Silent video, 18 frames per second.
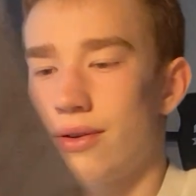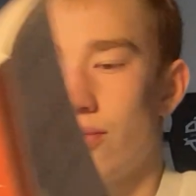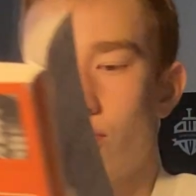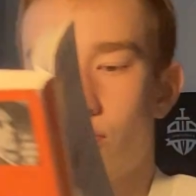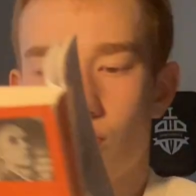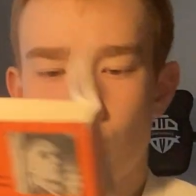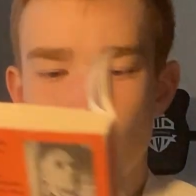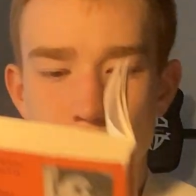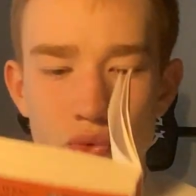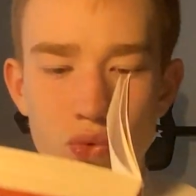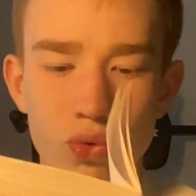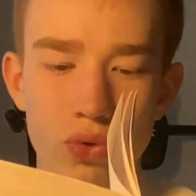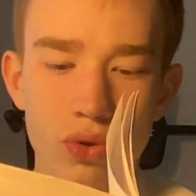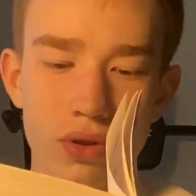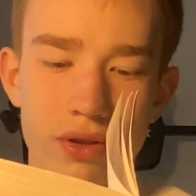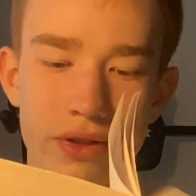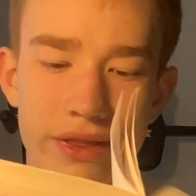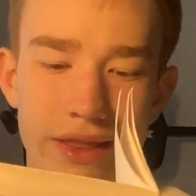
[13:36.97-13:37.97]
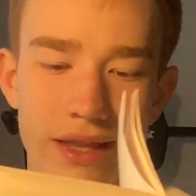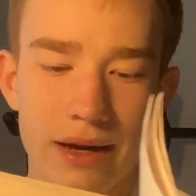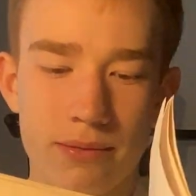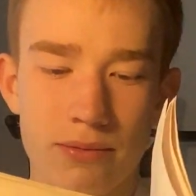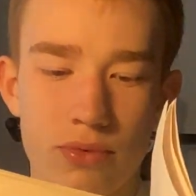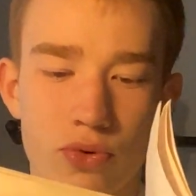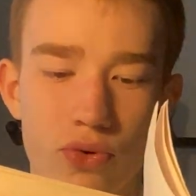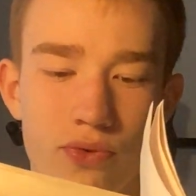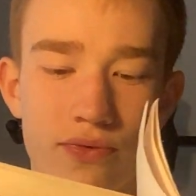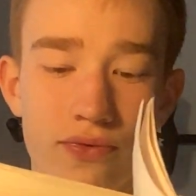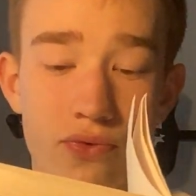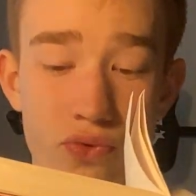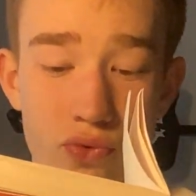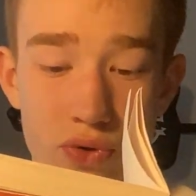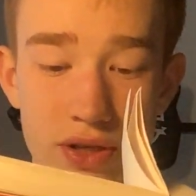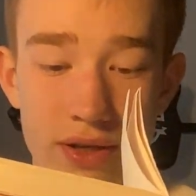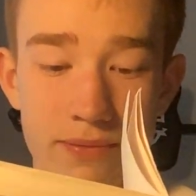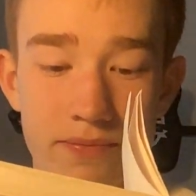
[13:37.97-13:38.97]
rule number
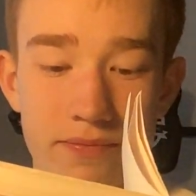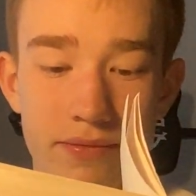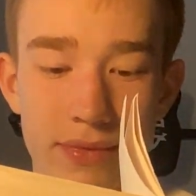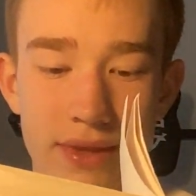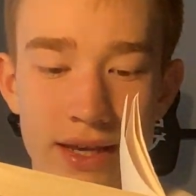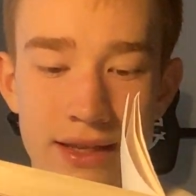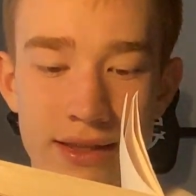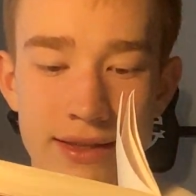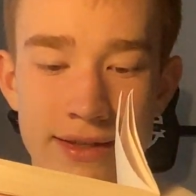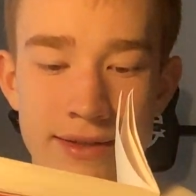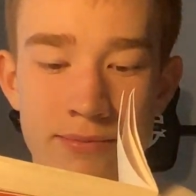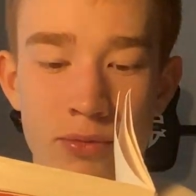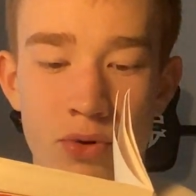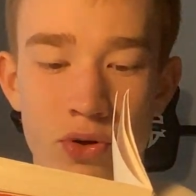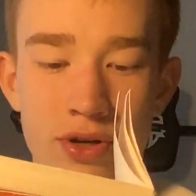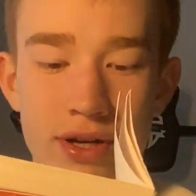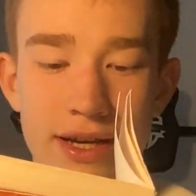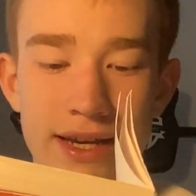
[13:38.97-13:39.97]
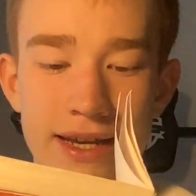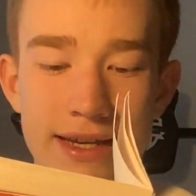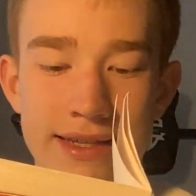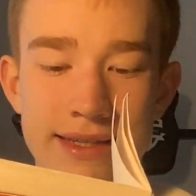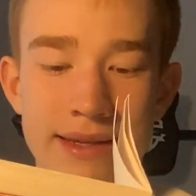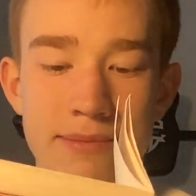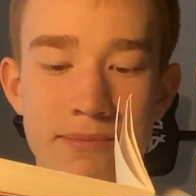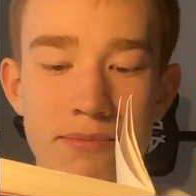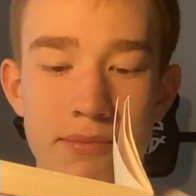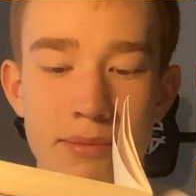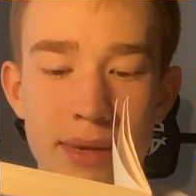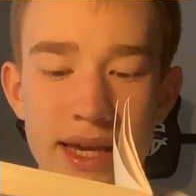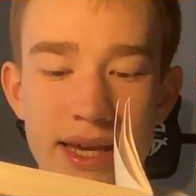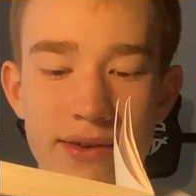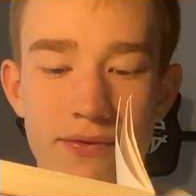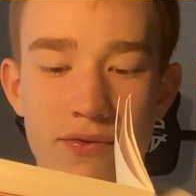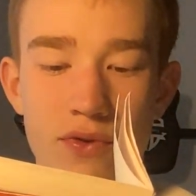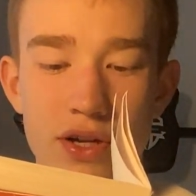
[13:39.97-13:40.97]
3 in this book is
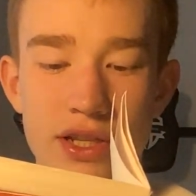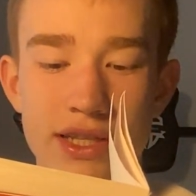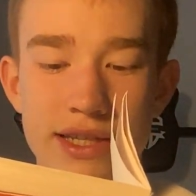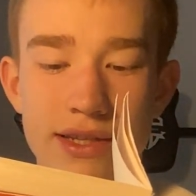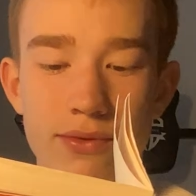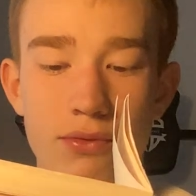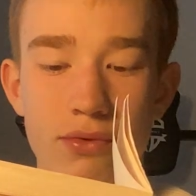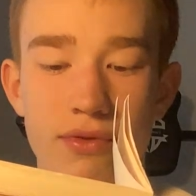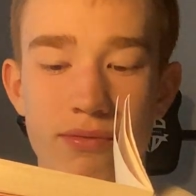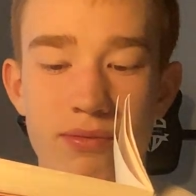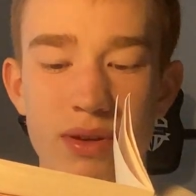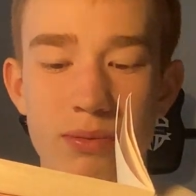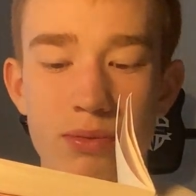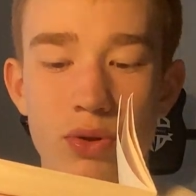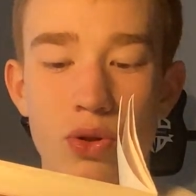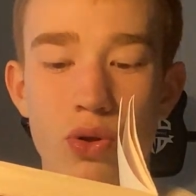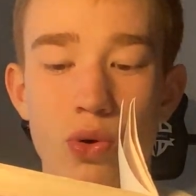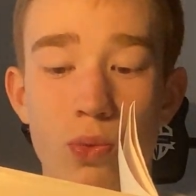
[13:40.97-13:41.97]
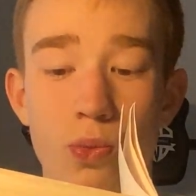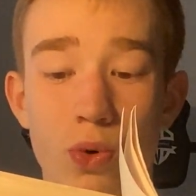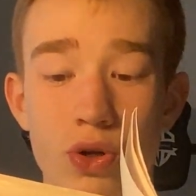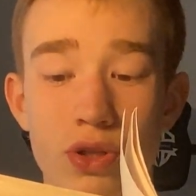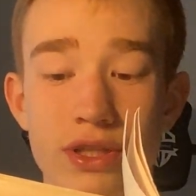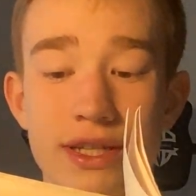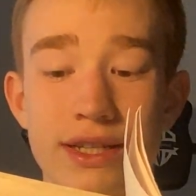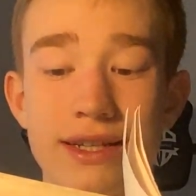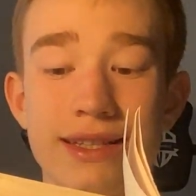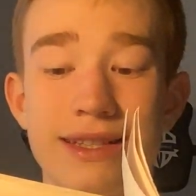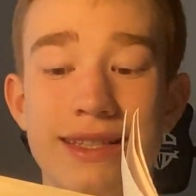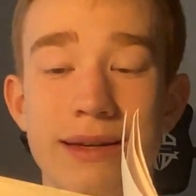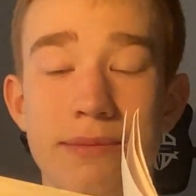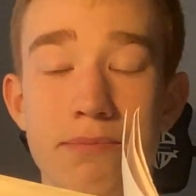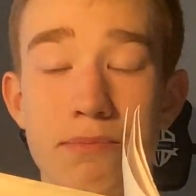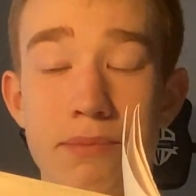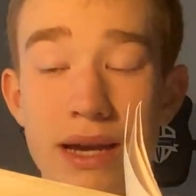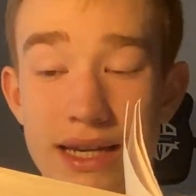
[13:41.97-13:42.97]
make friends with people who want the
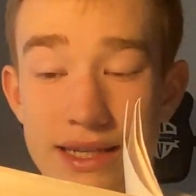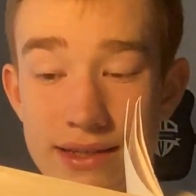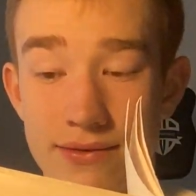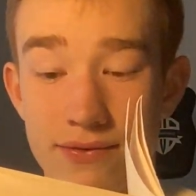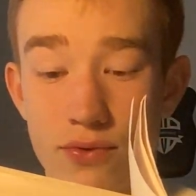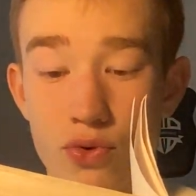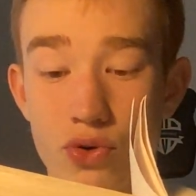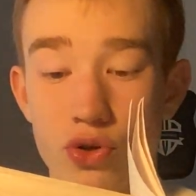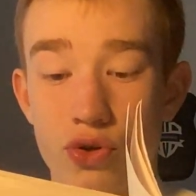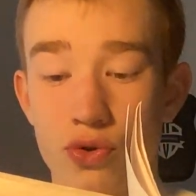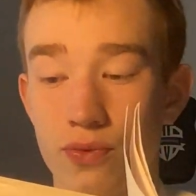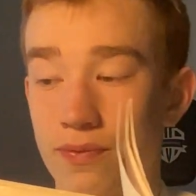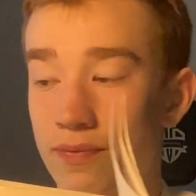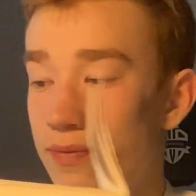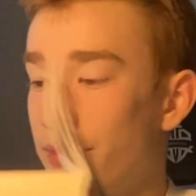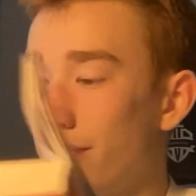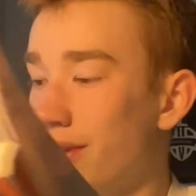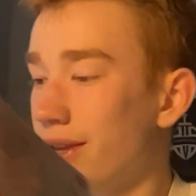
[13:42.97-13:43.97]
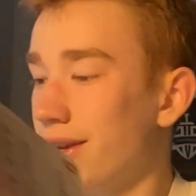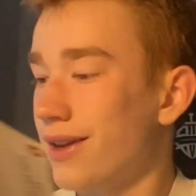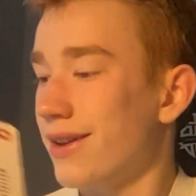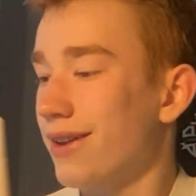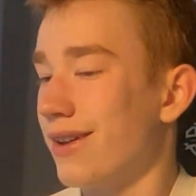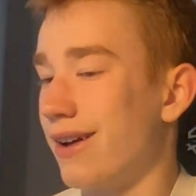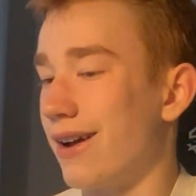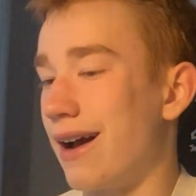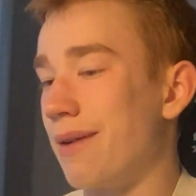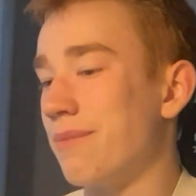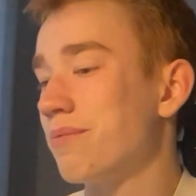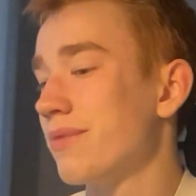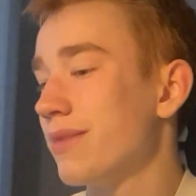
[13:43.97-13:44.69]
best for you. Huh.